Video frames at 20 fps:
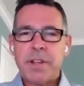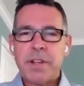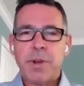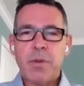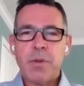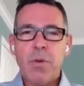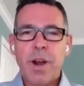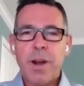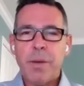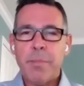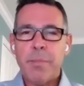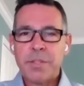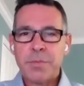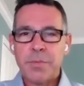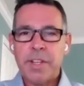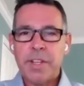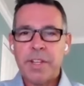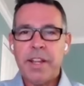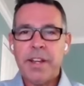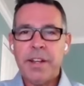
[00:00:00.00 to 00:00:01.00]
requirements
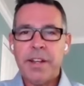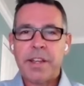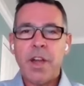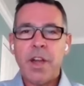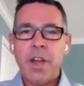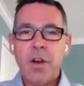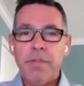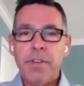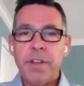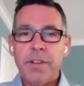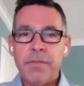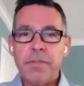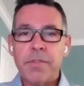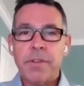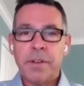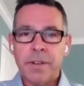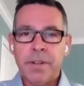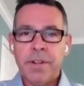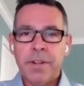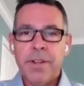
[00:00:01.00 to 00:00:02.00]
related to COVID
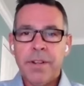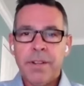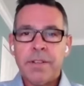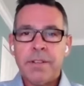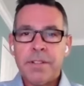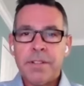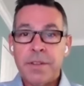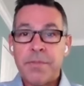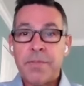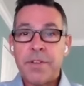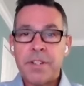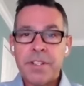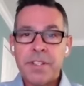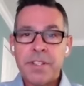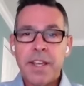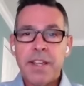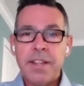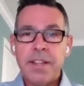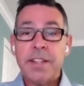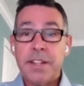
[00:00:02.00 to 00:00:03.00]
for different
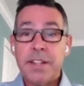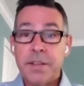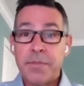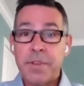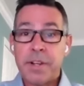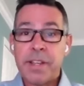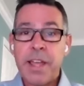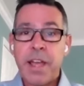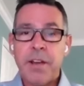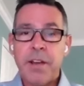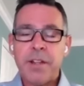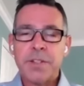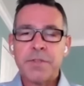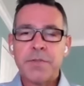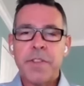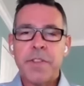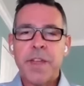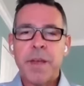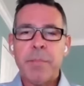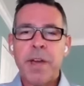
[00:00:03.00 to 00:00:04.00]
states and different counties
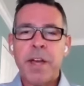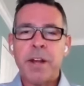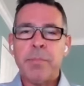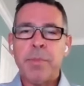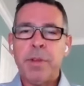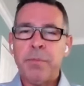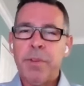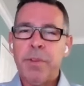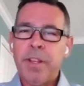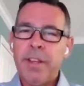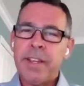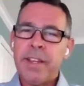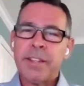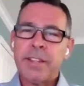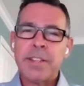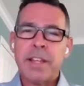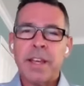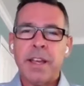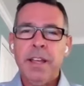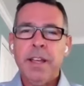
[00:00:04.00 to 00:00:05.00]
for that matter. But really,
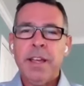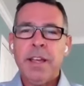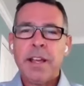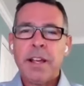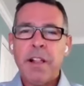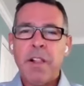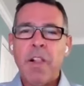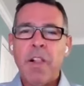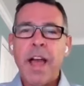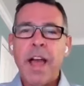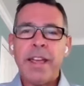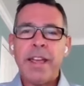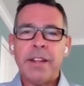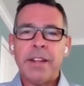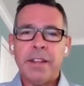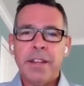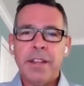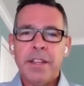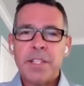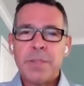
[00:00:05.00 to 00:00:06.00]
it's a
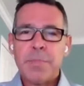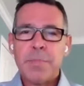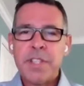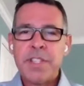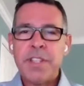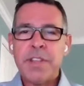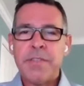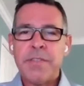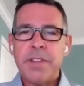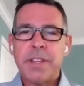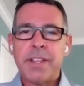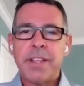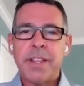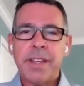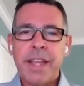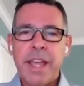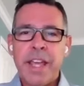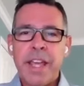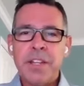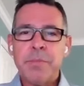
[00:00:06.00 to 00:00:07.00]
client-specific
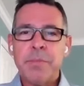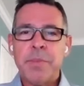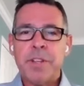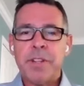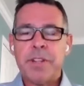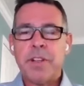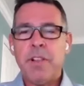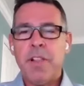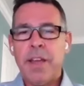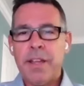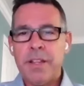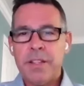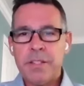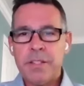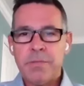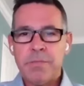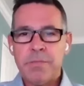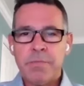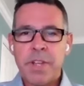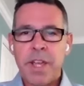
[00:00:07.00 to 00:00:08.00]
engagement. Clients
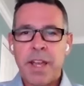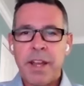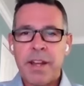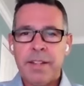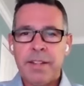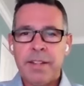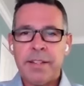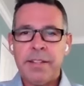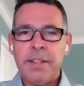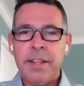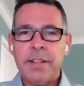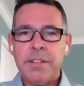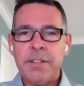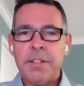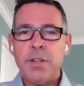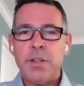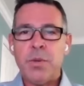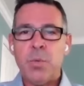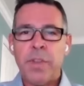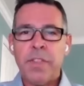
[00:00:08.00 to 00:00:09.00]
kind of dictate to
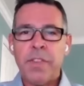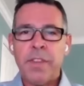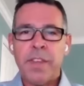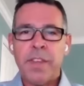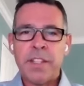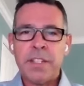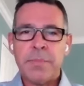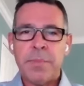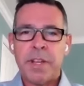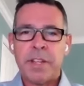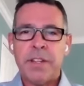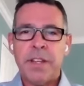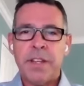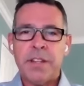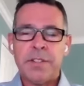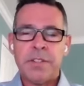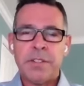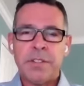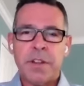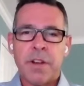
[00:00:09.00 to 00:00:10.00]
you what the
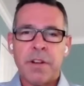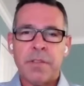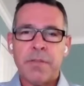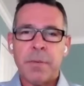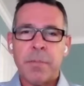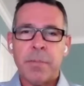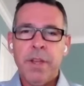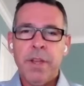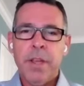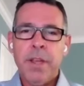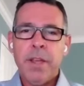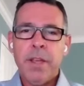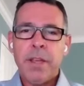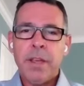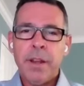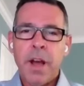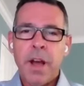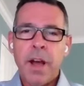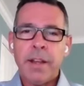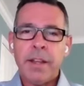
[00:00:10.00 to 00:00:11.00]
expectations are from
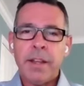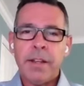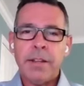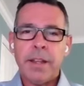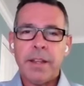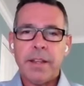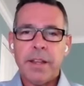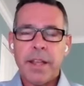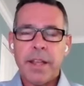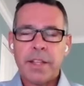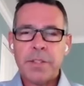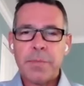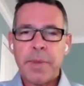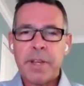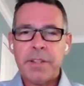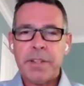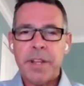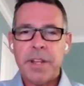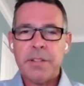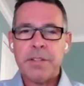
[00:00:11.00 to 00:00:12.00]
an audit
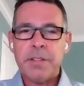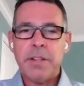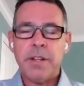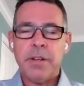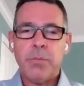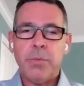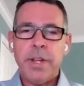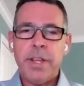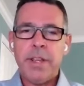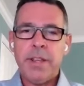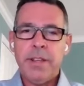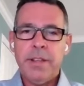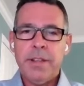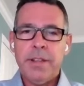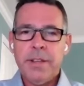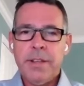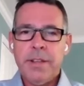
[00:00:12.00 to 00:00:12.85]
expectation, and we